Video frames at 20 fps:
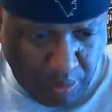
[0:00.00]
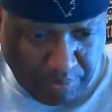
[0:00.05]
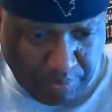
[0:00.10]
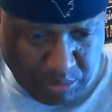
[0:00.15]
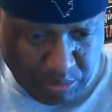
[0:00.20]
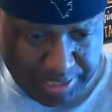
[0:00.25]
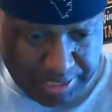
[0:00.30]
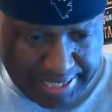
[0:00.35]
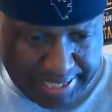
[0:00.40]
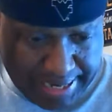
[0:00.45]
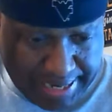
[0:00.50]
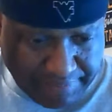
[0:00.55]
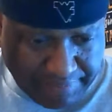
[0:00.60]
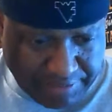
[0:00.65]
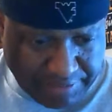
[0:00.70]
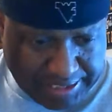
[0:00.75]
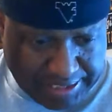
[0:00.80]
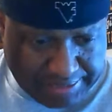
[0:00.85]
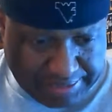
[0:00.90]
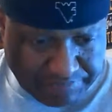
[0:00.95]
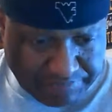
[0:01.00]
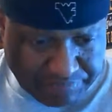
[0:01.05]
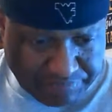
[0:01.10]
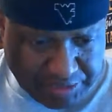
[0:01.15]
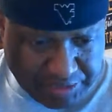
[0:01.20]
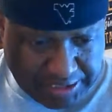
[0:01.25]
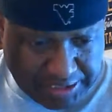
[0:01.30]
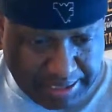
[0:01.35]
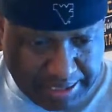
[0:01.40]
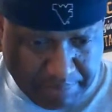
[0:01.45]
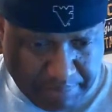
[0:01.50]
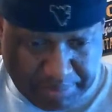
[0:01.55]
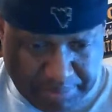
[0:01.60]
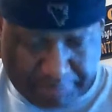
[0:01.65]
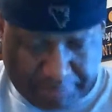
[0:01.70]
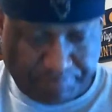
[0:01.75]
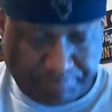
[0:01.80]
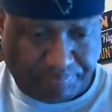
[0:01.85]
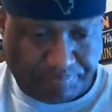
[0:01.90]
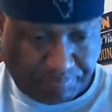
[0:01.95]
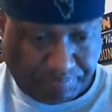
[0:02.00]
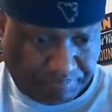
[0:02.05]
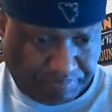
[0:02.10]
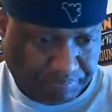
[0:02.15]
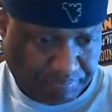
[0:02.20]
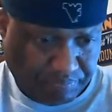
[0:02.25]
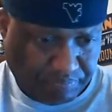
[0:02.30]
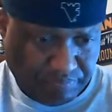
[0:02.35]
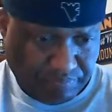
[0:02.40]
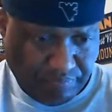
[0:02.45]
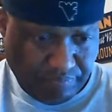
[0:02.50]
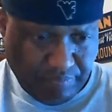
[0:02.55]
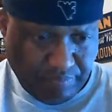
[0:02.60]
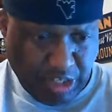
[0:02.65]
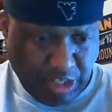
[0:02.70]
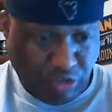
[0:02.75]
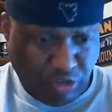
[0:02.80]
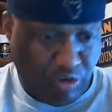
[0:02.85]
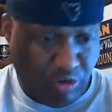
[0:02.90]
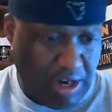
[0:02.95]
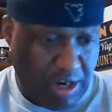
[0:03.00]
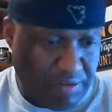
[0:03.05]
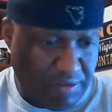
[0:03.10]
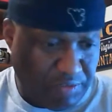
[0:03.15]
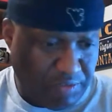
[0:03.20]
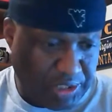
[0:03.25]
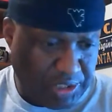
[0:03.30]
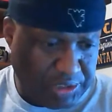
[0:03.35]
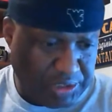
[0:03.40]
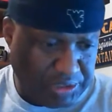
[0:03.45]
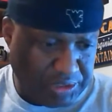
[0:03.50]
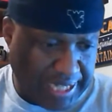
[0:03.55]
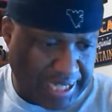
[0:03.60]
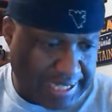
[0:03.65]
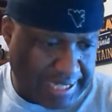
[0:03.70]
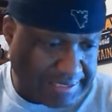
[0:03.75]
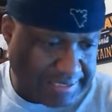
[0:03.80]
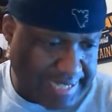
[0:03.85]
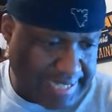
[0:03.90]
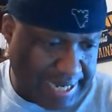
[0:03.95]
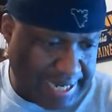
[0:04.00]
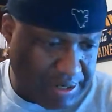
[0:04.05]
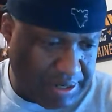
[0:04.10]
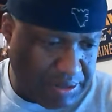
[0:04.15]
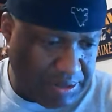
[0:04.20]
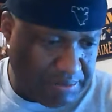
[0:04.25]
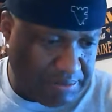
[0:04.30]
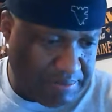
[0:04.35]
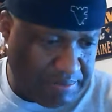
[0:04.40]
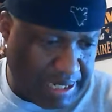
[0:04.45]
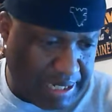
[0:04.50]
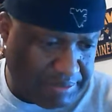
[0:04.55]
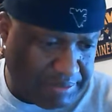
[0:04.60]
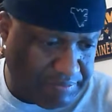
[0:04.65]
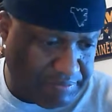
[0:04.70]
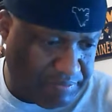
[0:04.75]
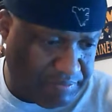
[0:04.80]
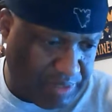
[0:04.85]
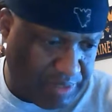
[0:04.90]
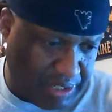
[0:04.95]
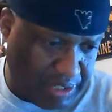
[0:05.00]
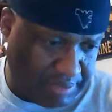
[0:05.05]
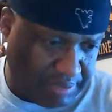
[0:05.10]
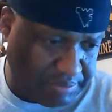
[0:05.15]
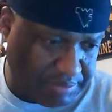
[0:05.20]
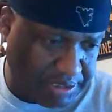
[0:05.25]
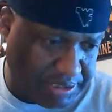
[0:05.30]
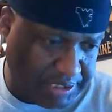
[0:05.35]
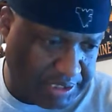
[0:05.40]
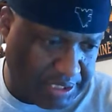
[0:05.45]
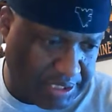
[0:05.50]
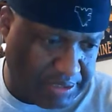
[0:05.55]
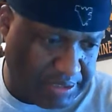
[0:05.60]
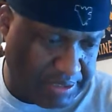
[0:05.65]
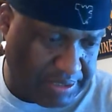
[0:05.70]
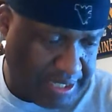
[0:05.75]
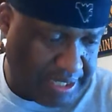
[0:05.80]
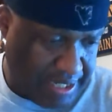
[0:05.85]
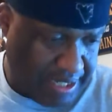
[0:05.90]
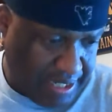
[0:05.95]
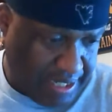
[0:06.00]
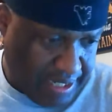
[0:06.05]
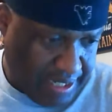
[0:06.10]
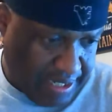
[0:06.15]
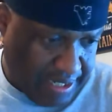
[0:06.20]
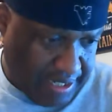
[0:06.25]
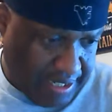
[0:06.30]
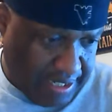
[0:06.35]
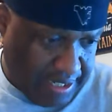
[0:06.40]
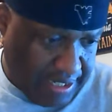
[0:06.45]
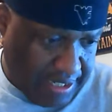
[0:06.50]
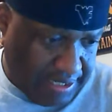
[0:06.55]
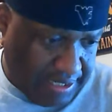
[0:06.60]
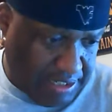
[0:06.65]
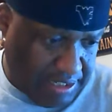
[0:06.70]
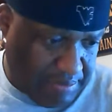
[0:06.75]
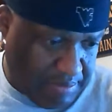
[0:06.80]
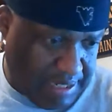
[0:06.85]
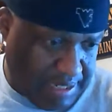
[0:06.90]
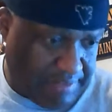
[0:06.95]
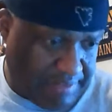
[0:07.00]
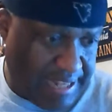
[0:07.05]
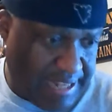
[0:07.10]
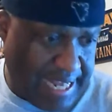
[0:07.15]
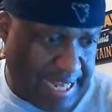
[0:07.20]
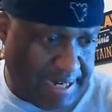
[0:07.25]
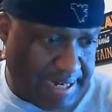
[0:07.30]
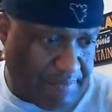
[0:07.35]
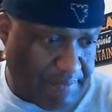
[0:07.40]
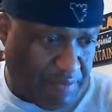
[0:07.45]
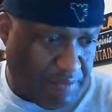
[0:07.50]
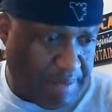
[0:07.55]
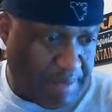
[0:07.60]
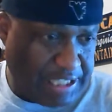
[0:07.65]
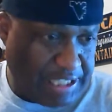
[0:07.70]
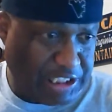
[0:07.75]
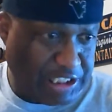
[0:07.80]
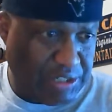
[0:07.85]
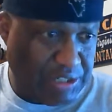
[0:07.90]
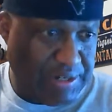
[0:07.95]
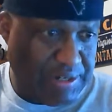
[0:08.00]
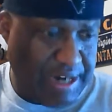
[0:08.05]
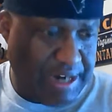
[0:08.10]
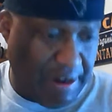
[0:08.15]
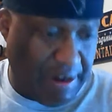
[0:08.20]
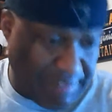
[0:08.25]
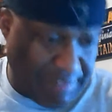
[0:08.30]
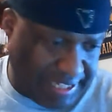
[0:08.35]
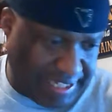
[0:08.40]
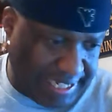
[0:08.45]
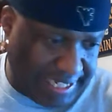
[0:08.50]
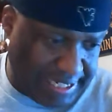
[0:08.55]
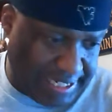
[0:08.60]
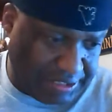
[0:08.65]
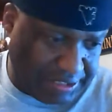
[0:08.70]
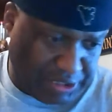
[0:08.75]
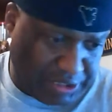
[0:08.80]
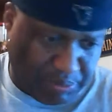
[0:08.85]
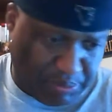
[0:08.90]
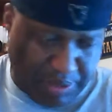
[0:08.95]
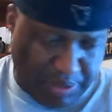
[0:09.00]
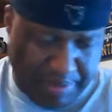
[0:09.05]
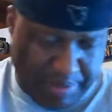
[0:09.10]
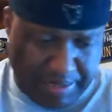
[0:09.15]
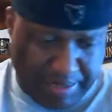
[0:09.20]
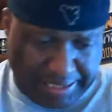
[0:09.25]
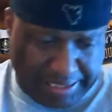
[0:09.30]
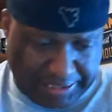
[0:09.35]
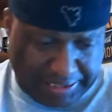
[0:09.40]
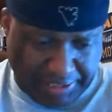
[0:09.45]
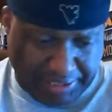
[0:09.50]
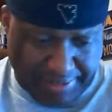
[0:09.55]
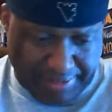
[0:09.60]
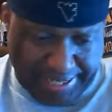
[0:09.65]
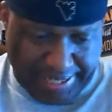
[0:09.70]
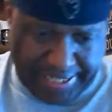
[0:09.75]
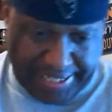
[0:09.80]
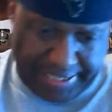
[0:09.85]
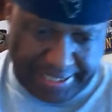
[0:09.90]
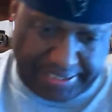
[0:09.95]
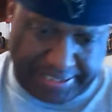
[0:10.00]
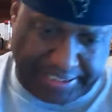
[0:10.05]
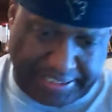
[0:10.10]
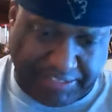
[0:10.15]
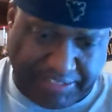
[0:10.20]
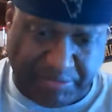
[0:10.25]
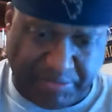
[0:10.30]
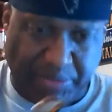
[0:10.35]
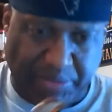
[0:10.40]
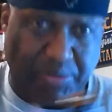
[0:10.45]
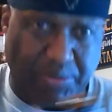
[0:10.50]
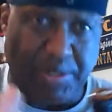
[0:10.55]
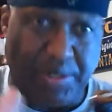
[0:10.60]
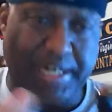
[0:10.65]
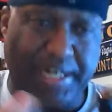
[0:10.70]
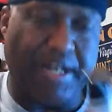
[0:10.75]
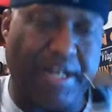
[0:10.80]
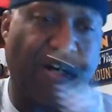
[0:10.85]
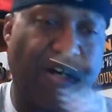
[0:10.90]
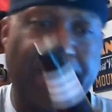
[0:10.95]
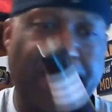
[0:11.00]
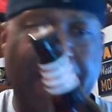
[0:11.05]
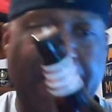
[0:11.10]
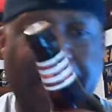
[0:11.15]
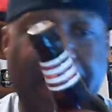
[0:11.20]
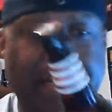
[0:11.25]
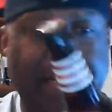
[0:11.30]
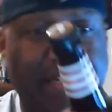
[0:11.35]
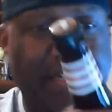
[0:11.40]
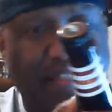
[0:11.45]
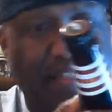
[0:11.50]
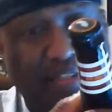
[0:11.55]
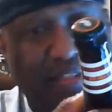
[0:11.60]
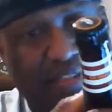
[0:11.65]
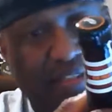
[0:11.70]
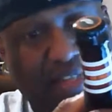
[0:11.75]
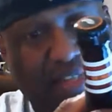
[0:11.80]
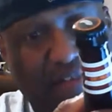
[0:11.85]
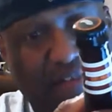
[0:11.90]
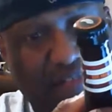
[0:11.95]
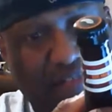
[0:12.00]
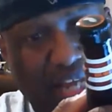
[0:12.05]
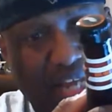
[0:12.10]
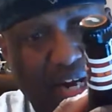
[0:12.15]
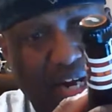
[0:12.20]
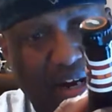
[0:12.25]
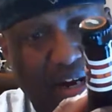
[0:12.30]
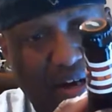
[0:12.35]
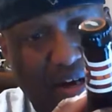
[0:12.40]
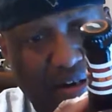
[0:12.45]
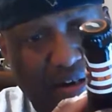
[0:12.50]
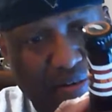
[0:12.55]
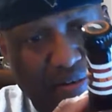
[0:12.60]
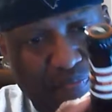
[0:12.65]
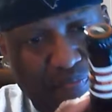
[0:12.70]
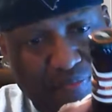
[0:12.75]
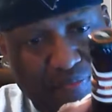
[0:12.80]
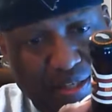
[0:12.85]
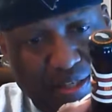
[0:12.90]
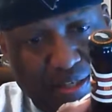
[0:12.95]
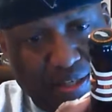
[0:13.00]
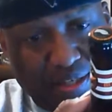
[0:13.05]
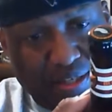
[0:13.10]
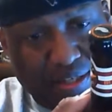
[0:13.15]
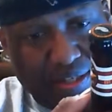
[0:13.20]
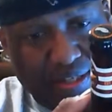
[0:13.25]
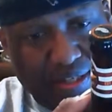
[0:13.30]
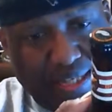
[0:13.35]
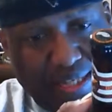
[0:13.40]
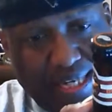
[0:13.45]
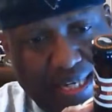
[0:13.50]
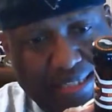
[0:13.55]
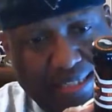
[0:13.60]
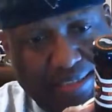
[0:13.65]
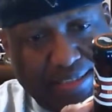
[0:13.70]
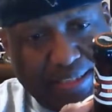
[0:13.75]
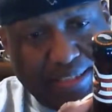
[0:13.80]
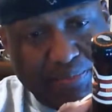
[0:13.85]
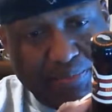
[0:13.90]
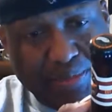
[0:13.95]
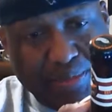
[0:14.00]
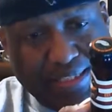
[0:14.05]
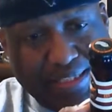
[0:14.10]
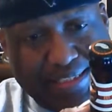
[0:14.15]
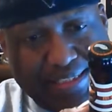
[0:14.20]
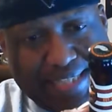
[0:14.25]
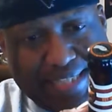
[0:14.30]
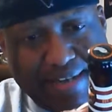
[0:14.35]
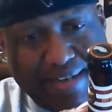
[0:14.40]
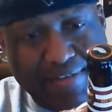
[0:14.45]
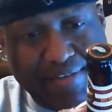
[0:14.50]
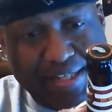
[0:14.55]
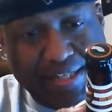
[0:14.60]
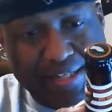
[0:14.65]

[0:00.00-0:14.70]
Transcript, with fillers: with every sip. Grown for Goose Island at Oak Mountain Farms. So a little bit of that information on there. Everything else is pretty much ingredients, government warning, all that stuff there. Again, 6.7